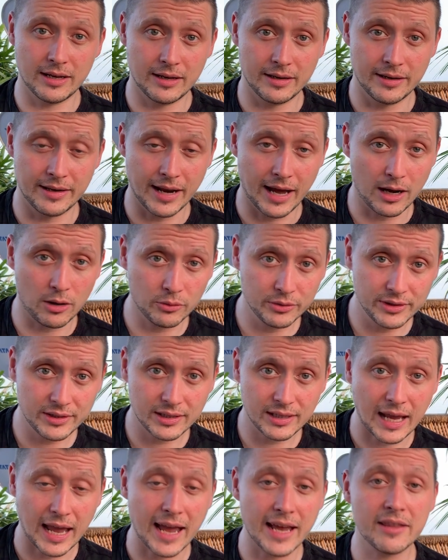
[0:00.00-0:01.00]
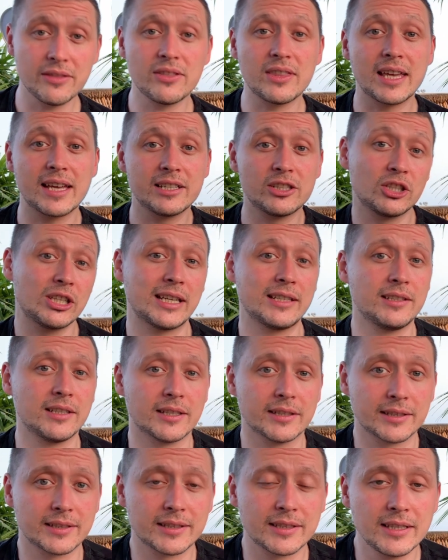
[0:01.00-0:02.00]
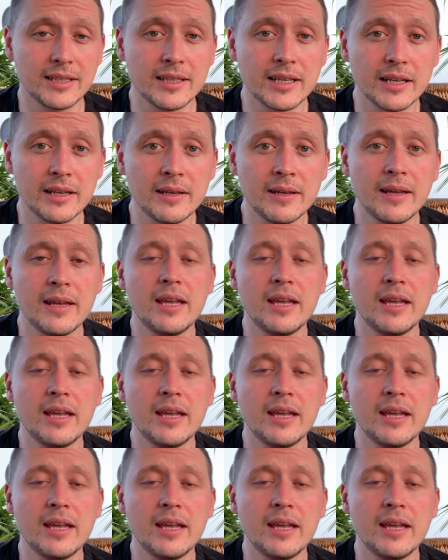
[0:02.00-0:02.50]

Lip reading: nouns and their genders. Okay?